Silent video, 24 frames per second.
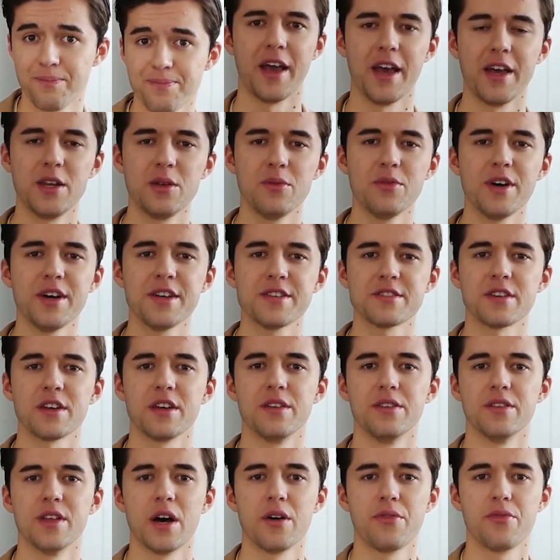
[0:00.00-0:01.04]
Anyways,
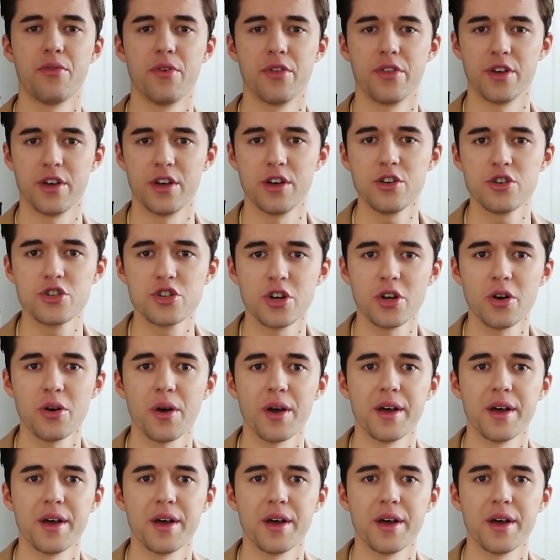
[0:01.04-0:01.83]
enough with the intro,